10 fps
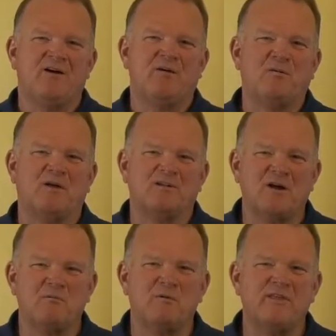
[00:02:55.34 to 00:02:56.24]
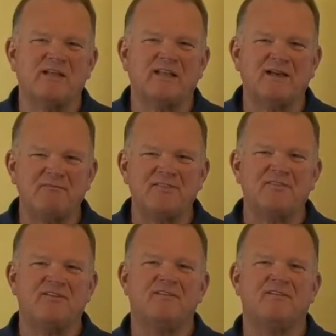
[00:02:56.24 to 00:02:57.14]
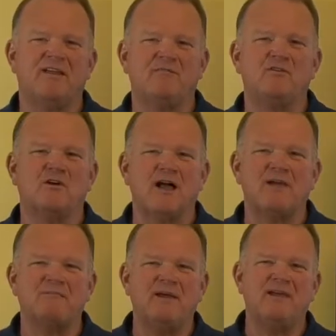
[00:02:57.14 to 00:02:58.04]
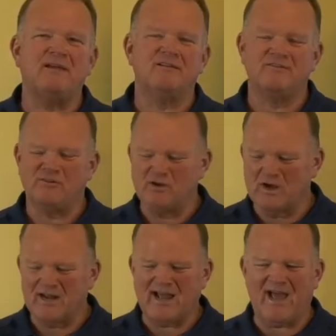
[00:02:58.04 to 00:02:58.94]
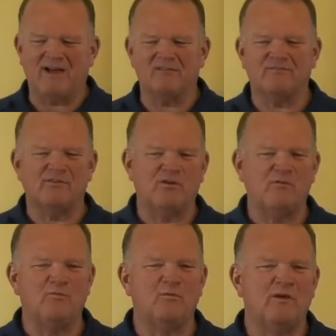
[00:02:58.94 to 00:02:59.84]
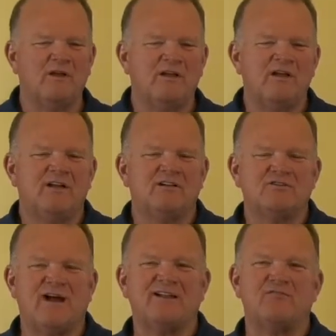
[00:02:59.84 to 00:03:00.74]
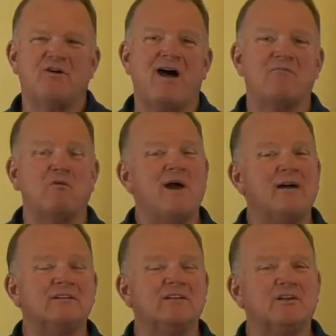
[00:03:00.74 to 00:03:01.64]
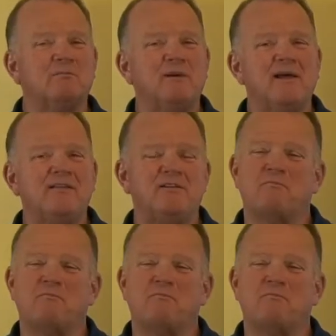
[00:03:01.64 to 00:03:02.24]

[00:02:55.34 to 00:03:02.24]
on October the 11th, if you're like me, you got out, you tried to drive around a little bit, you